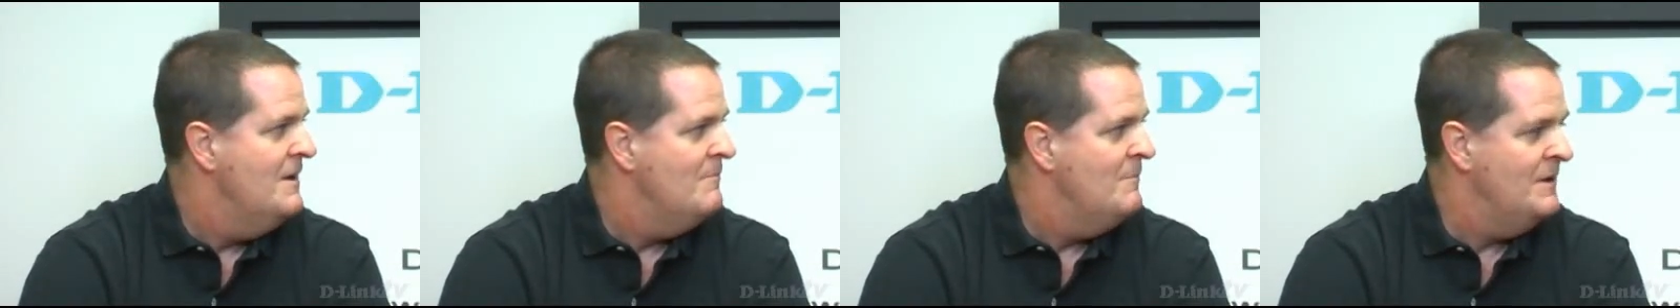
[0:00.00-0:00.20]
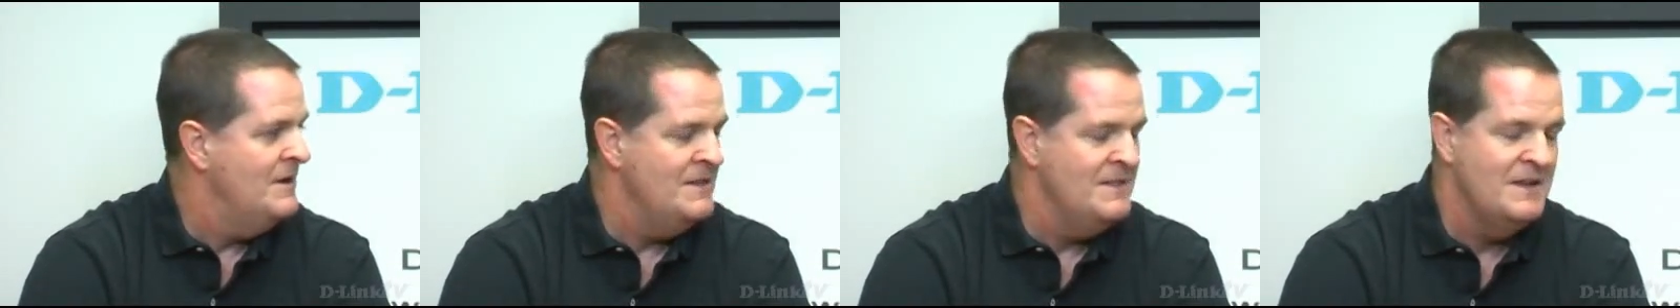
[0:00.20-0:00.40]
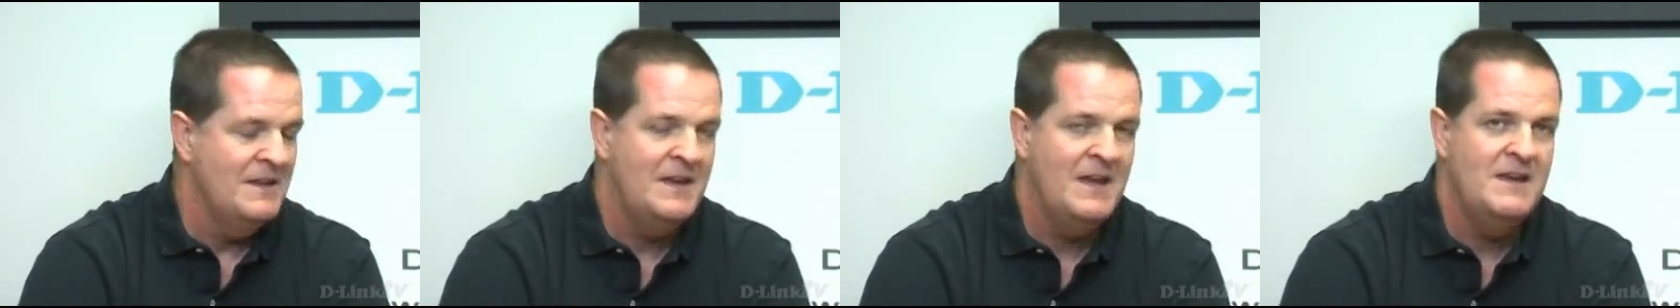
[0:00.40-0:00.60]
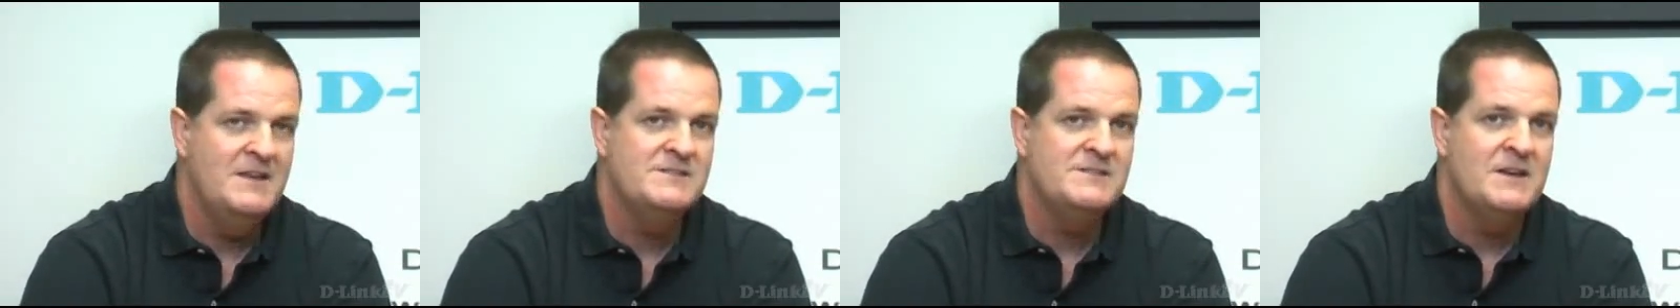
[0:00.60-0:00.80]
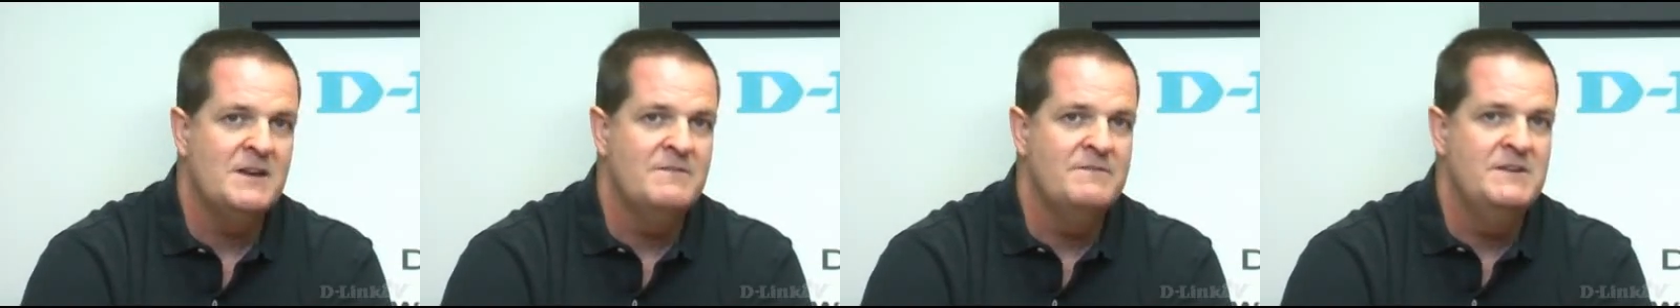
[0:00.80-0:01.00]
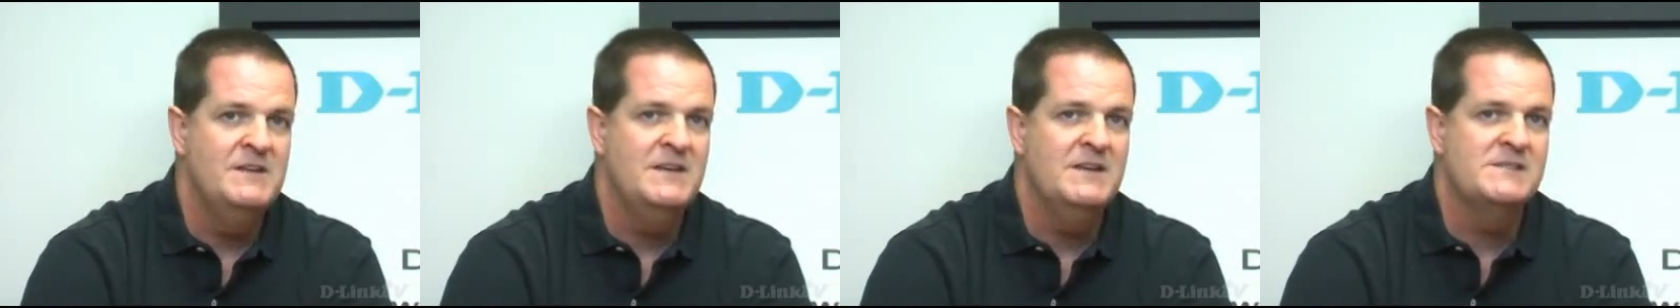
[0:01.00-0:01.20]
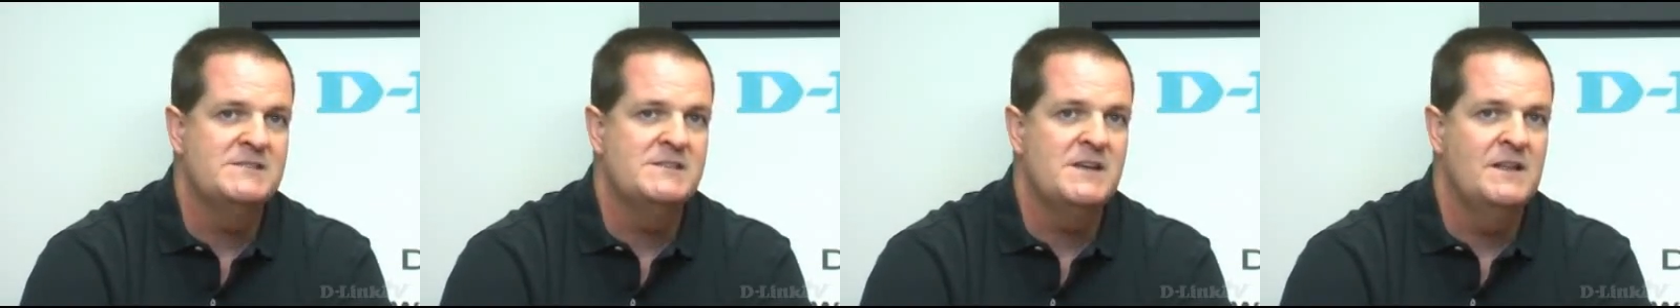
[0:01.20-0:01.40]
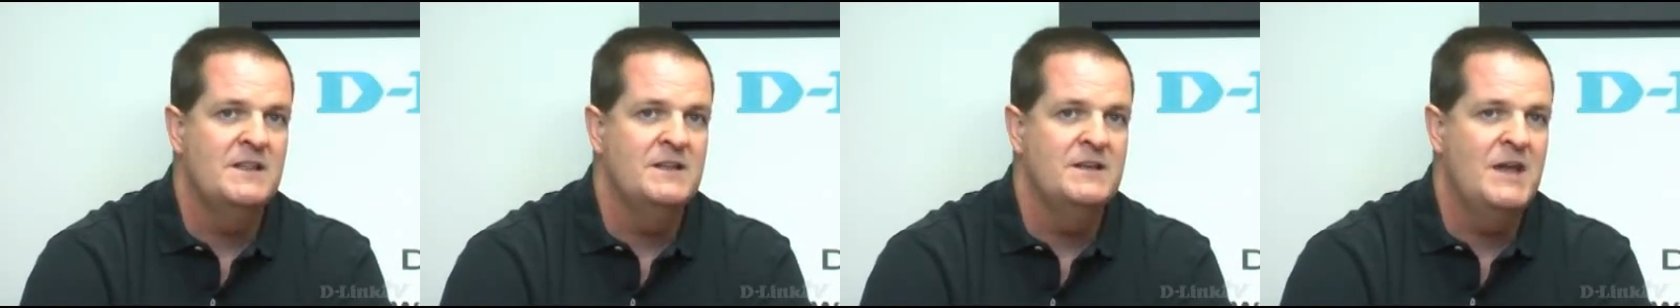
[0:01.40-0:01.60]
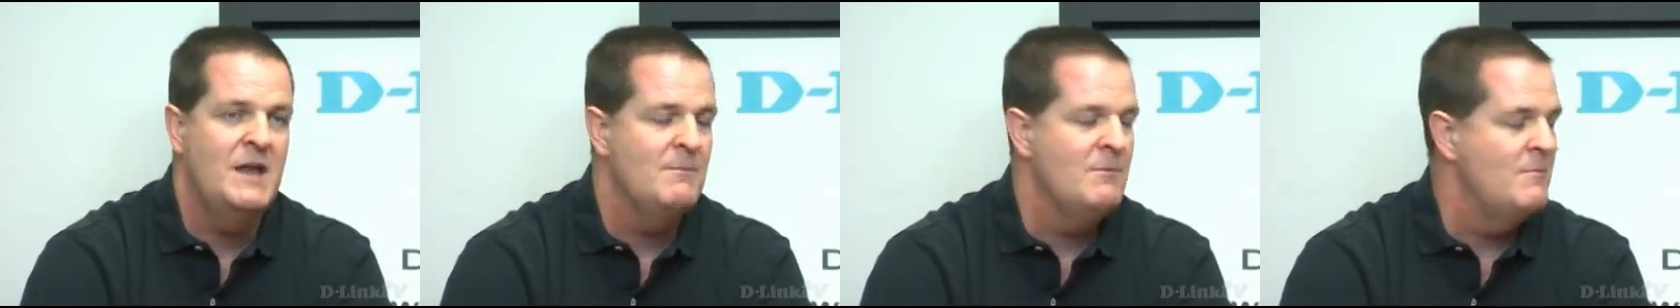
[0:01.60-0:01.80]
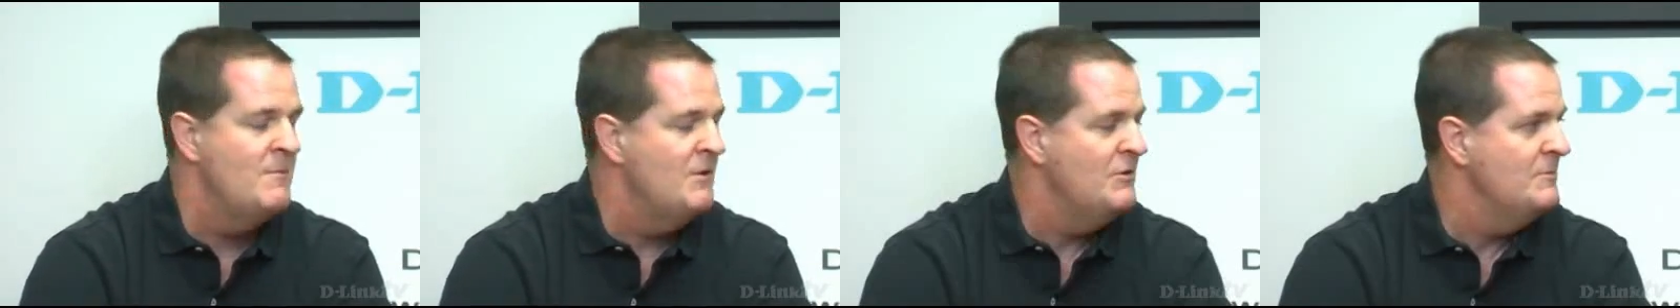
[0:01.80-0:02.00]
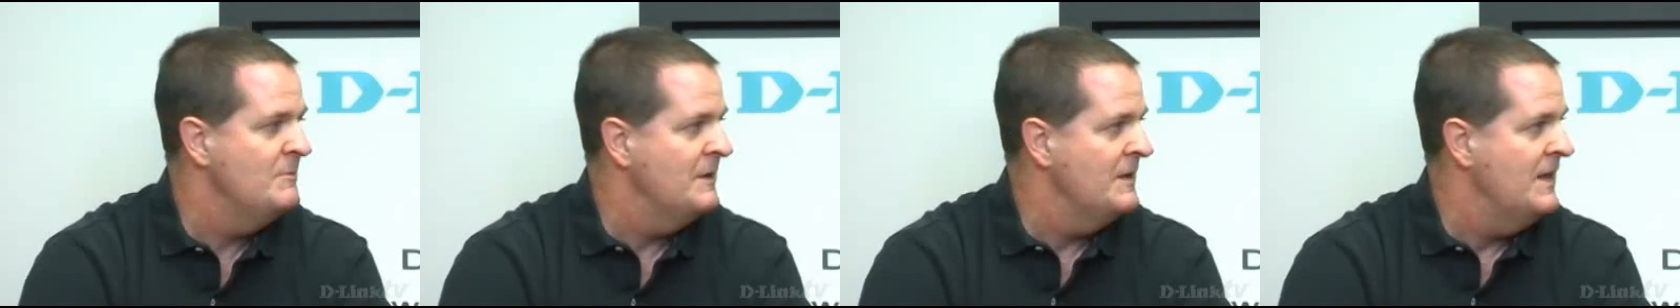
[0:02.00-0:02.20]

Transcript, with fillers: but in the case of DSL and cable modem